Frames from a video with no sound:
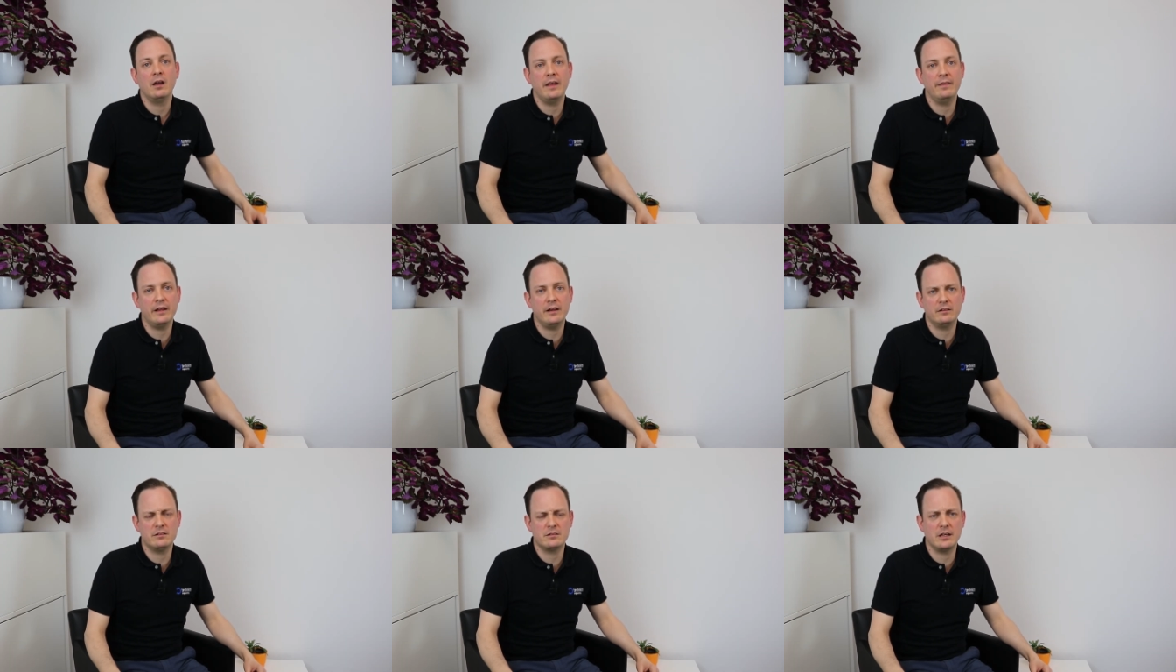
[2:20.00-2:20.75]
And then
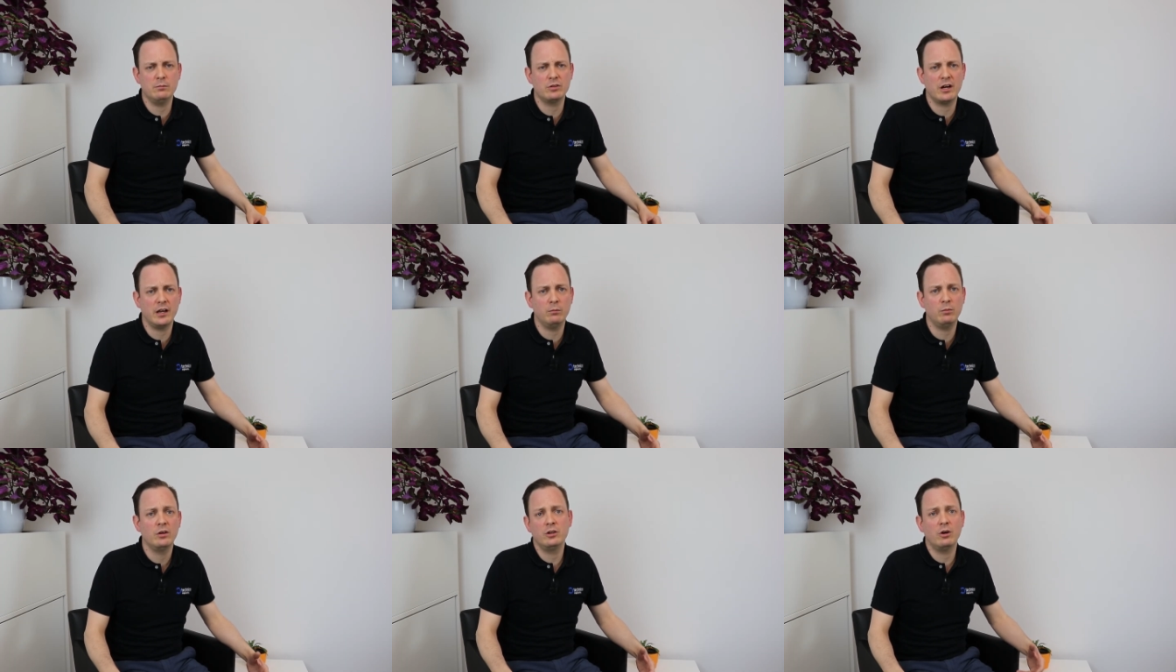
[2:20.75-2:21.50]
at the same time,
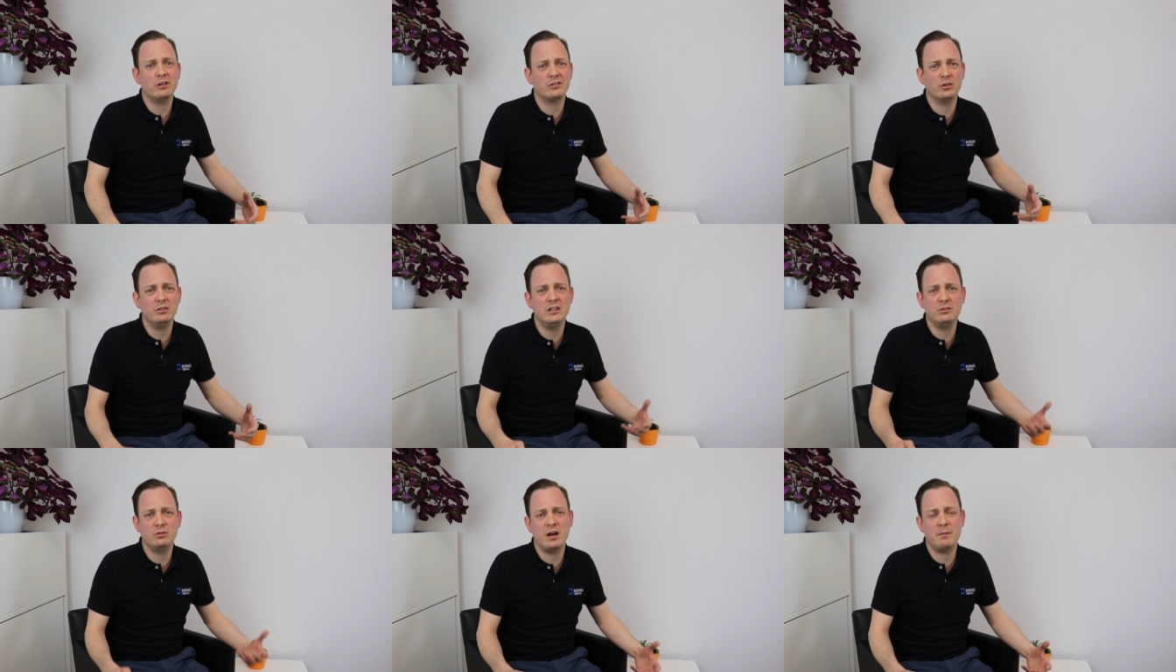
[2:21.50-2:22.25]
you also need
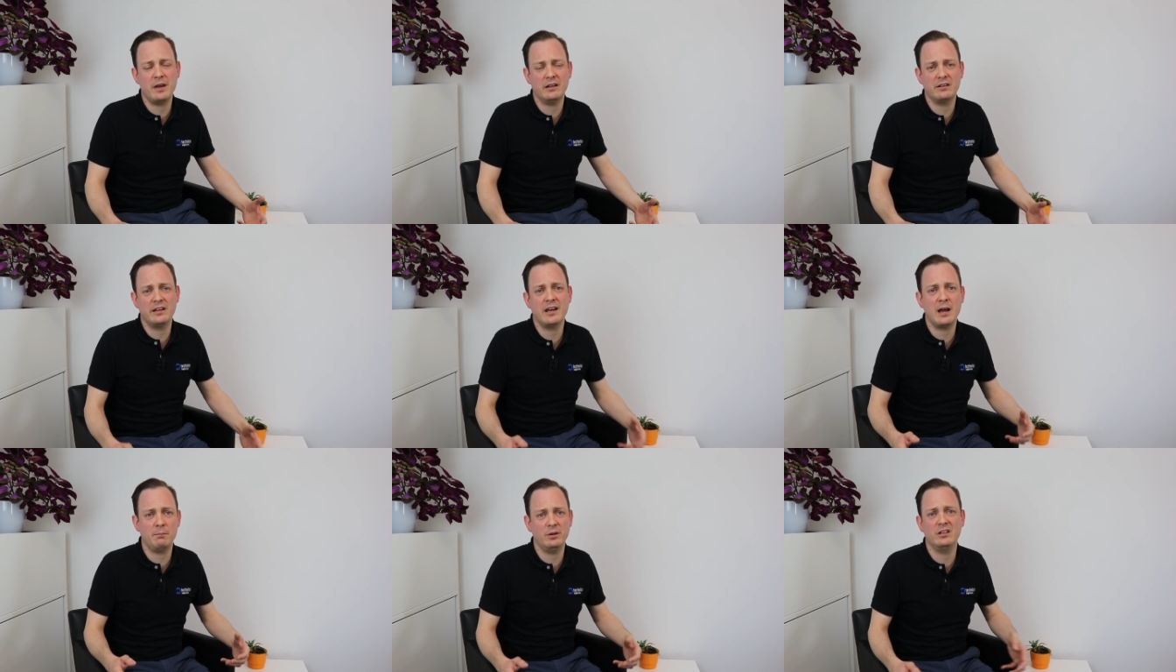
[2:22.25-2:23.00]
to make that
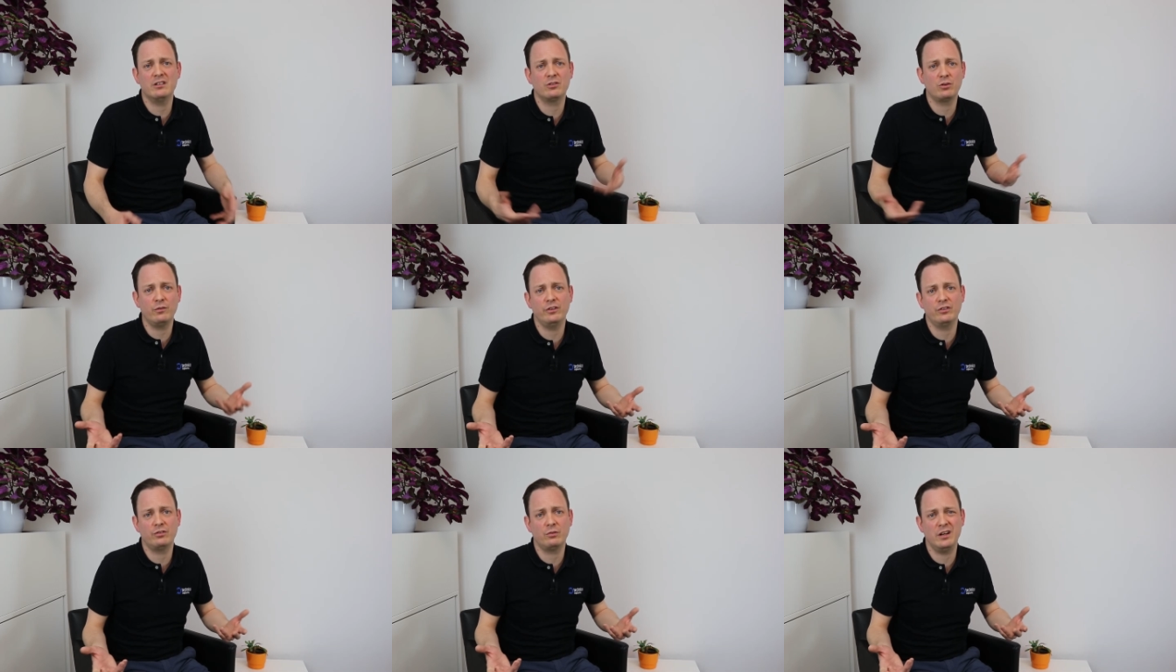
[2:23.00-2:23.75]
happen in
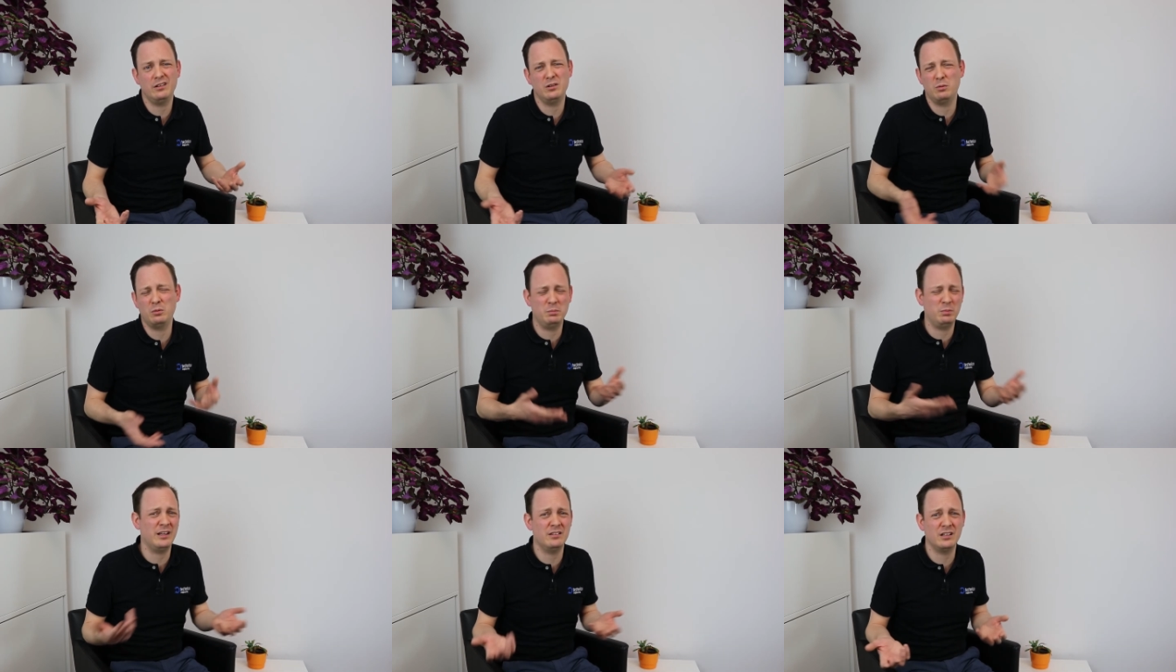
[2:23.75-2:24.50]
service, right? You're
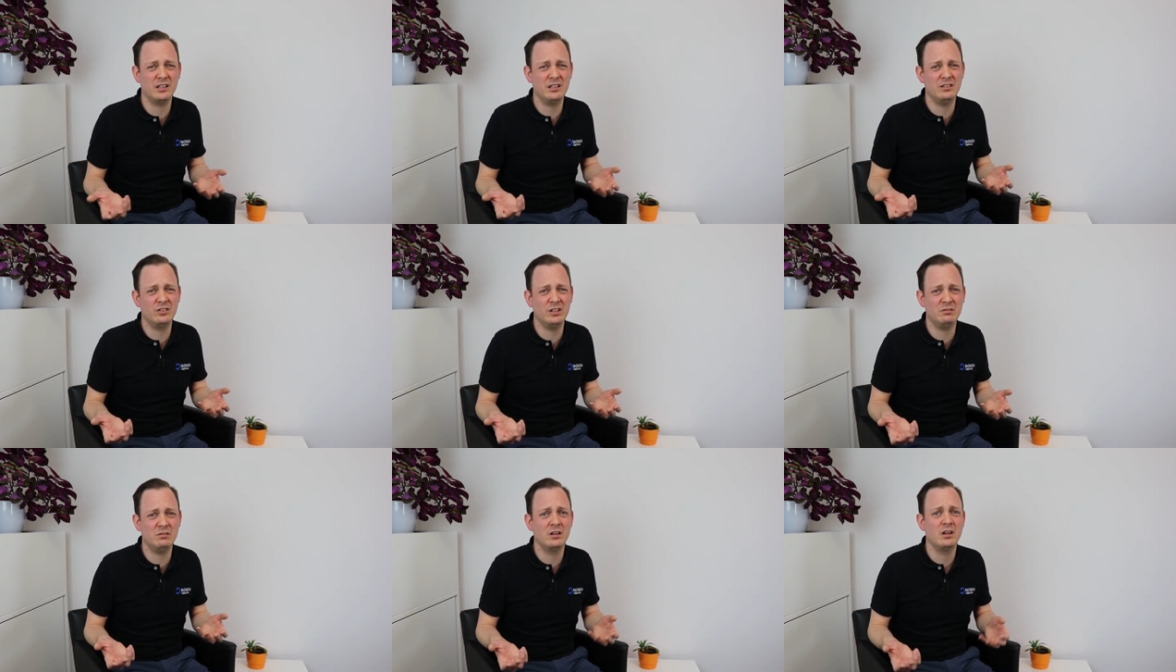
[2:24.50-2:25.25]
replacing an
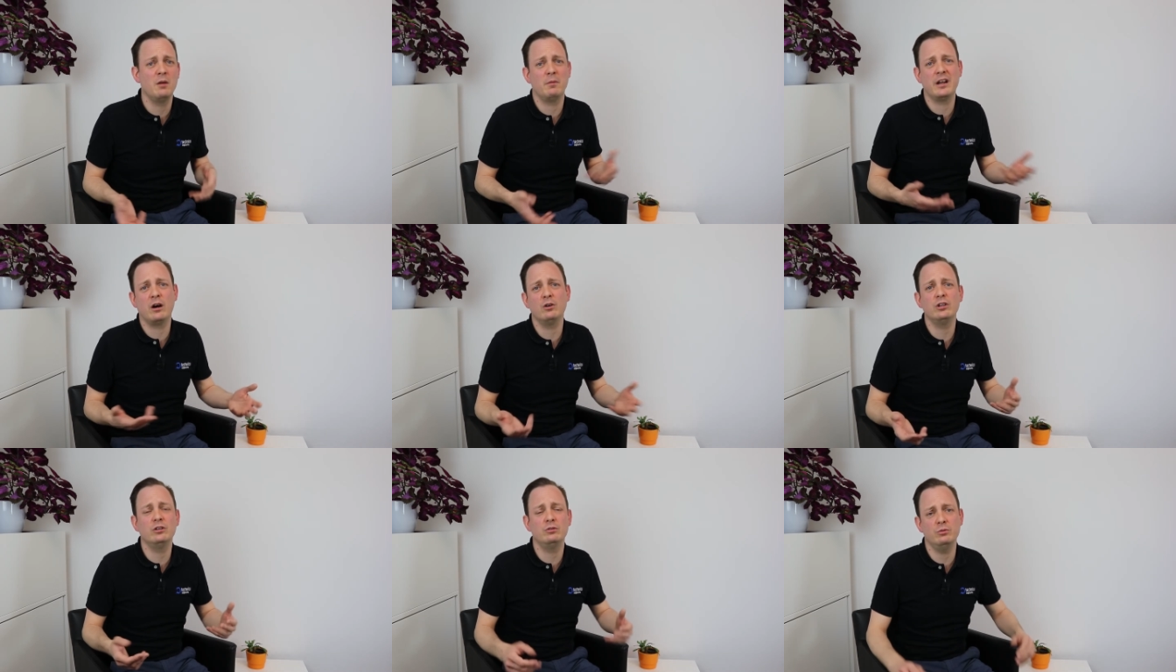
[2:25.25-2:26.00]
ECU, but how do
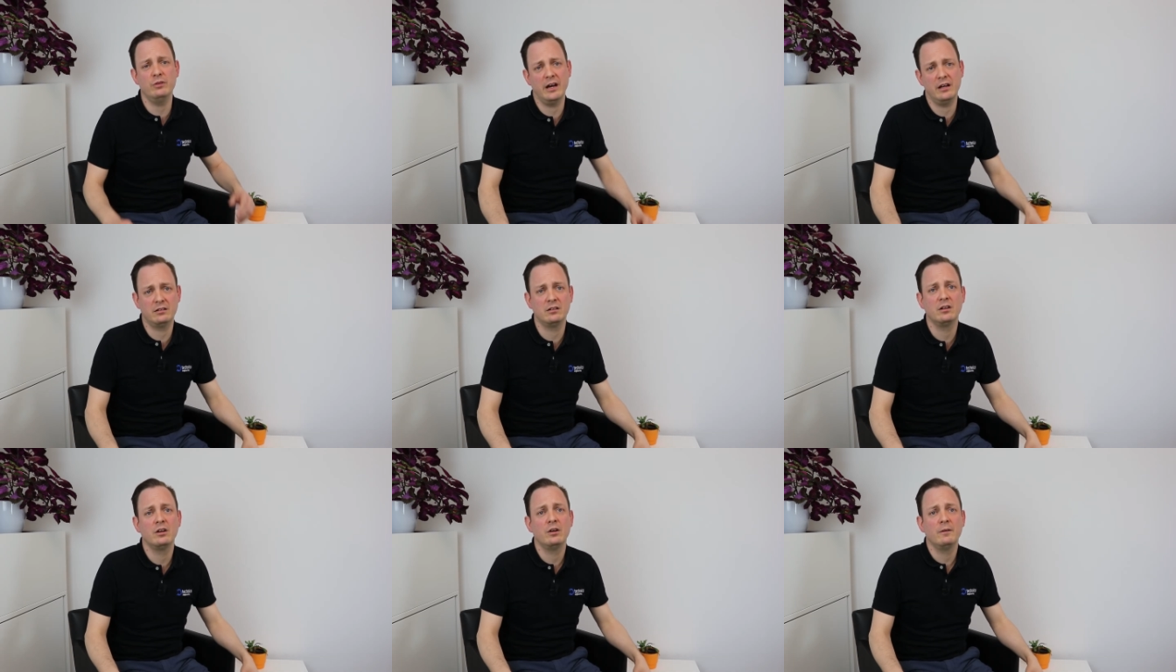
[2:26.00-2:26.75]
you do that?
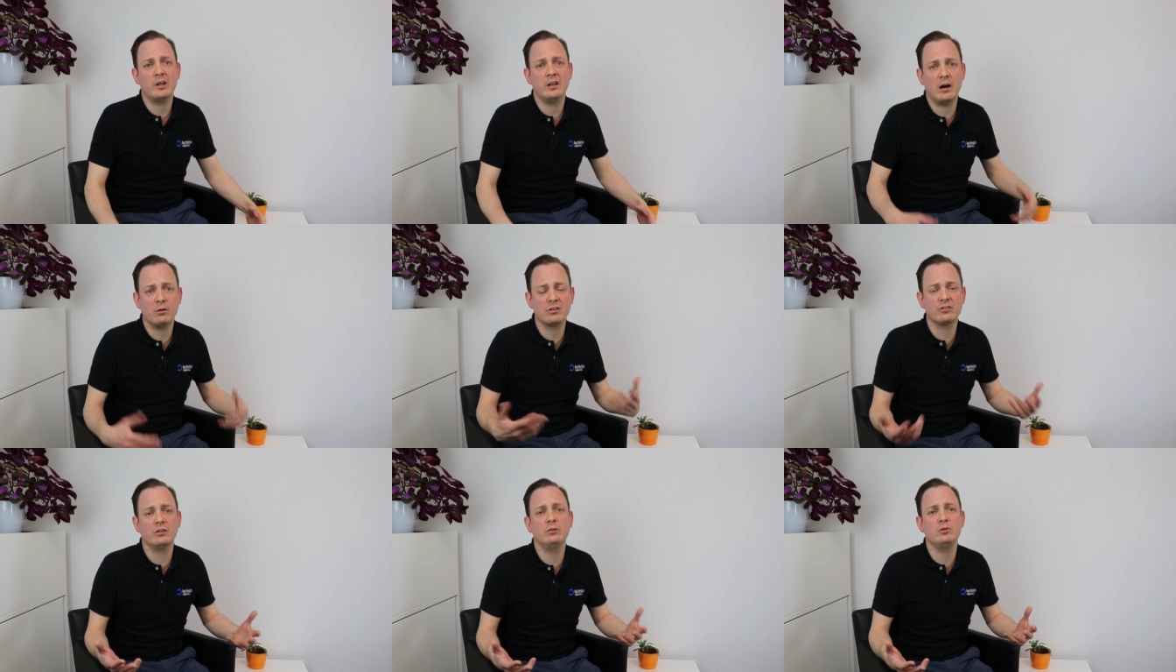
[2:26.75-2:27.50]
In our
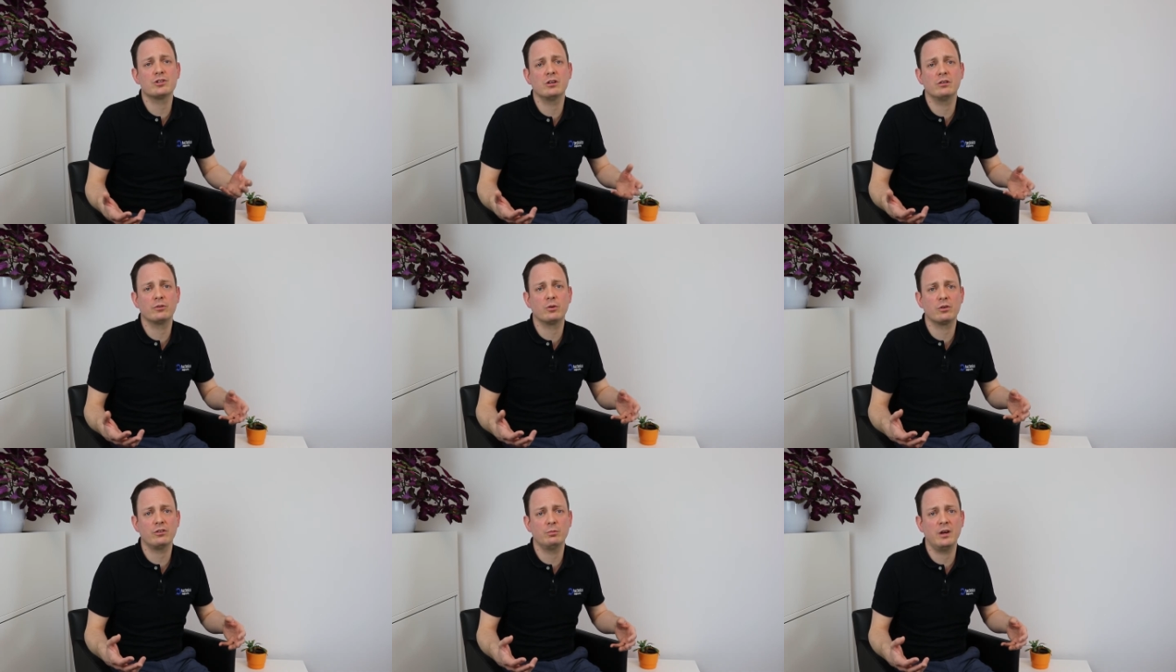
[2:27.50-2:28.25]
solution, of
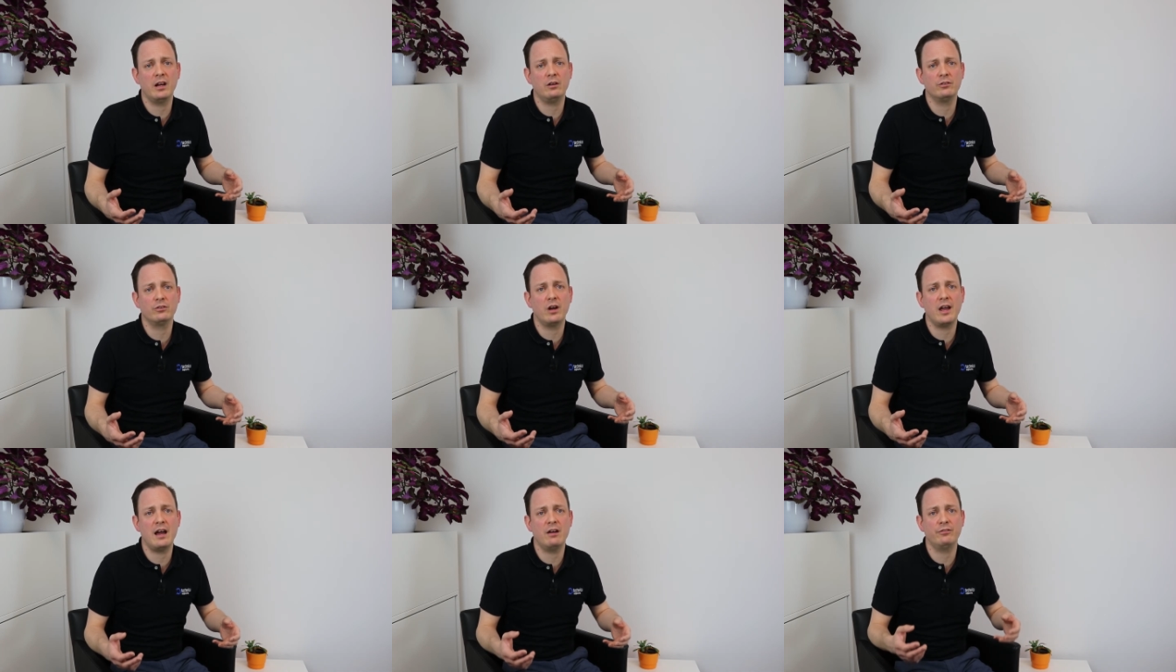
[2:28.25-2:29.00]
course, we also
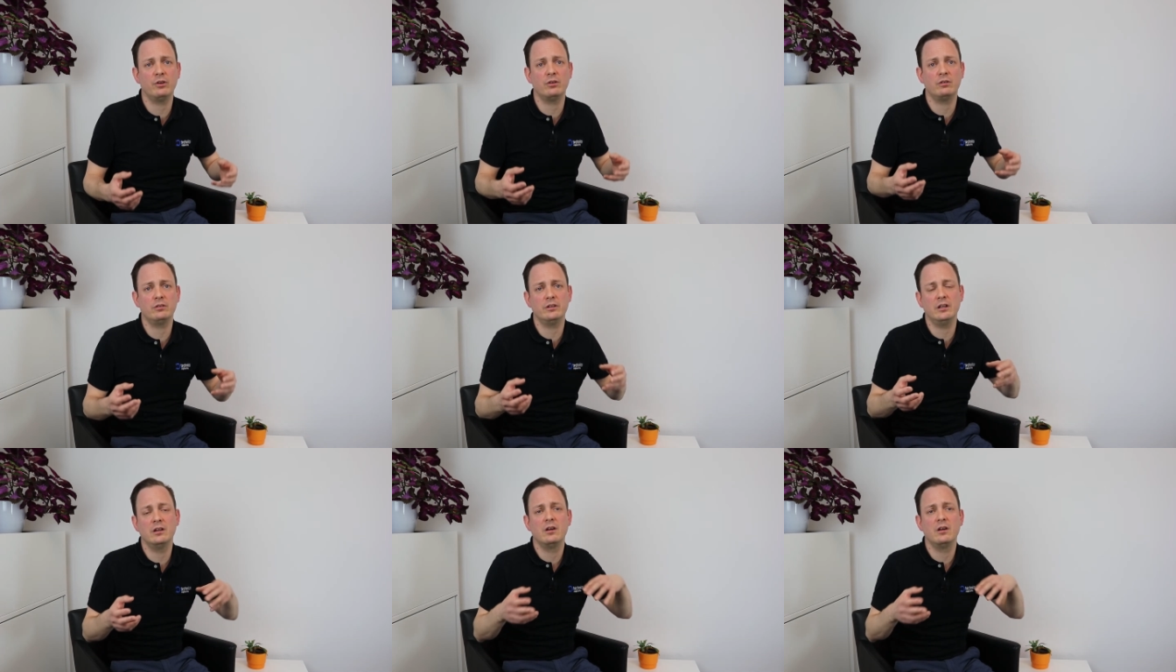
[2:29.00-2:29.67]
have not only